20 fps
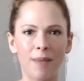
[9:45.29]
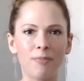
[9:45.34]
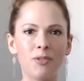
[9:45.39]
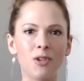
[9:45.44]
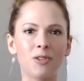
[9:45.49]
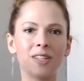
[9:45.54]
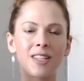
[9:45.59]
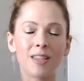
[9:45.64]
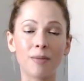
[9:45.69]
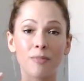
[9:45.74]
I'm
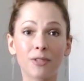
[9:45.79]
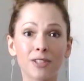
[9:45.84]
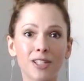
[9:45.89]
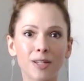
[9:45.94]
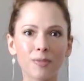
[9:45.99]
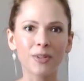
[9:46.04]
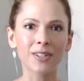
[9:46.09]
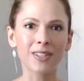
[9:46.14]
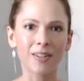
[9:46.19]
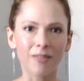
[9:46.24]
using the
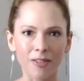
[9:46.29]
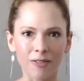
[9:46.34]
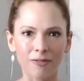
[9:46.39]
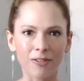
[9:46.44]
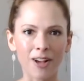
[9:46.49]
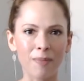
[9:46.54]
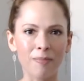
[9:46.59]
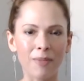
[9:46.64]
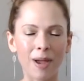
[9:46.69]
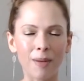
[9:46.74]
principles of the
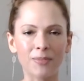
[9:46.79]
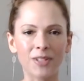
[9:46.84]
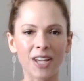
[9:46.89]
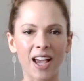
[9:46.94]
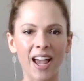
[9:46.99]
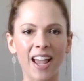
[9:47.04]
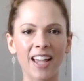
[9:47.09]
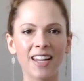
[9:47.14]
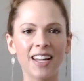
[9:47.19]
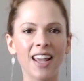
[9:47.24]
FODMAP
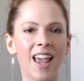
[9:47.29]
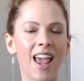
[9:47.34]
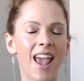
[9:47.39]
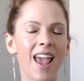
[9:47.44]
diet